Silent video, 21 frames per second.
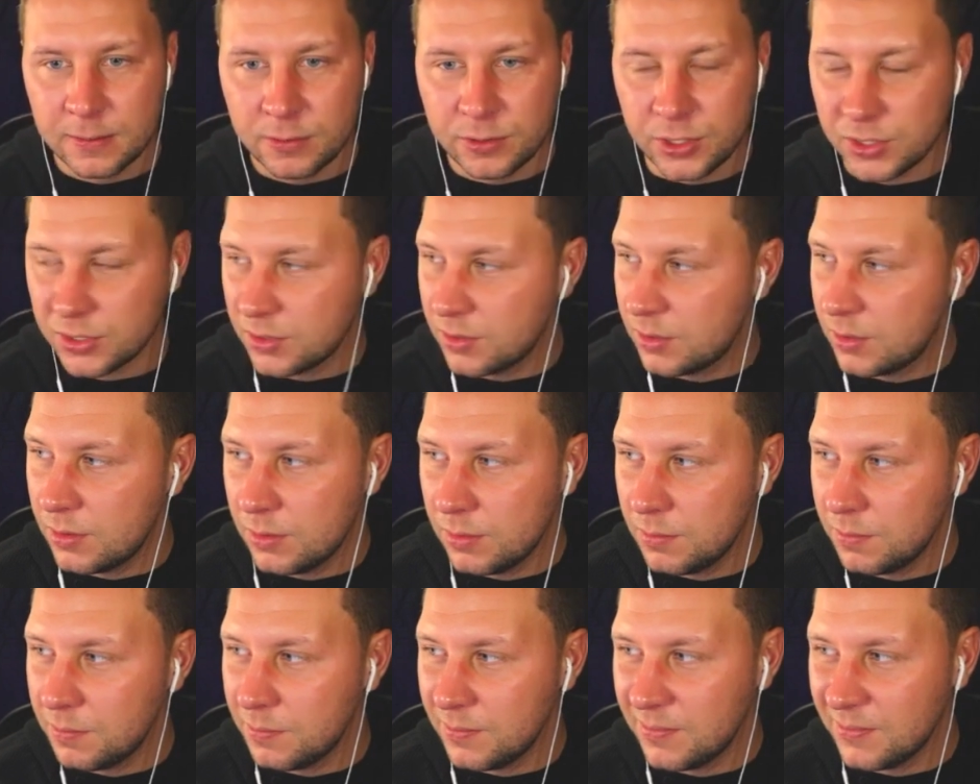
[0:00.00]
just
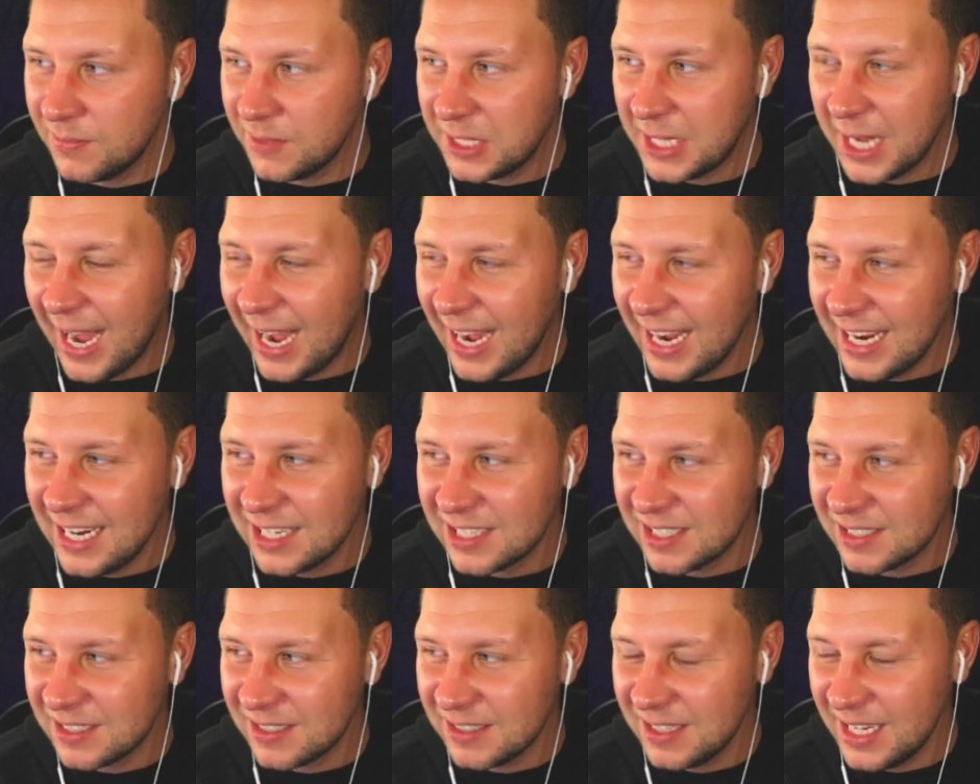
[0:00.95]

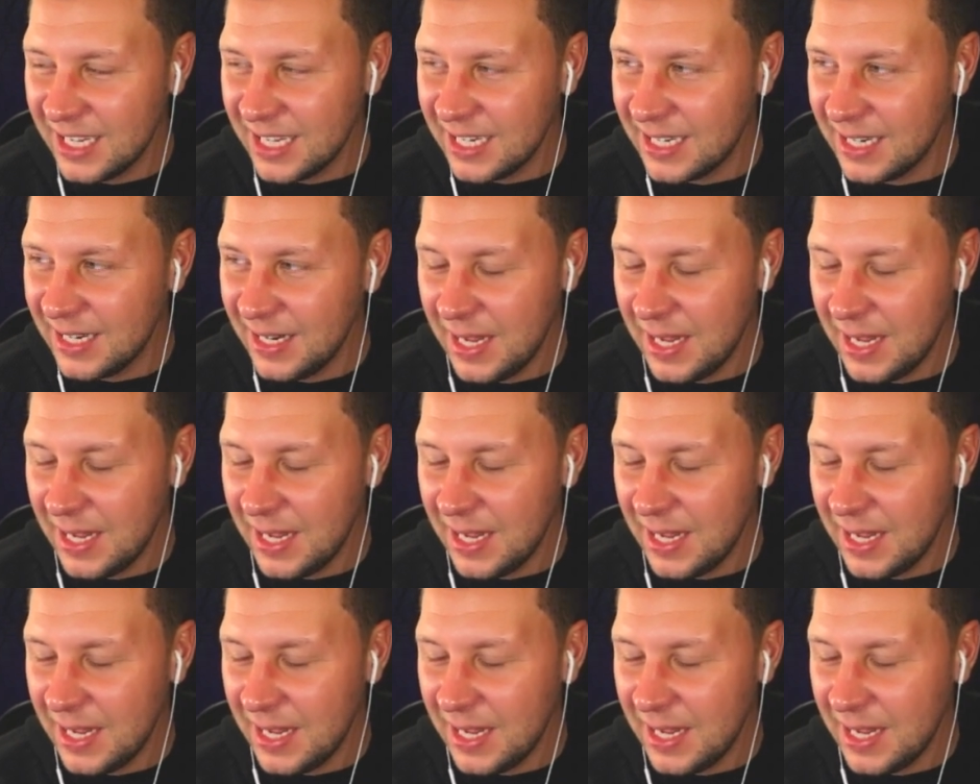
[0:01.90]
guys in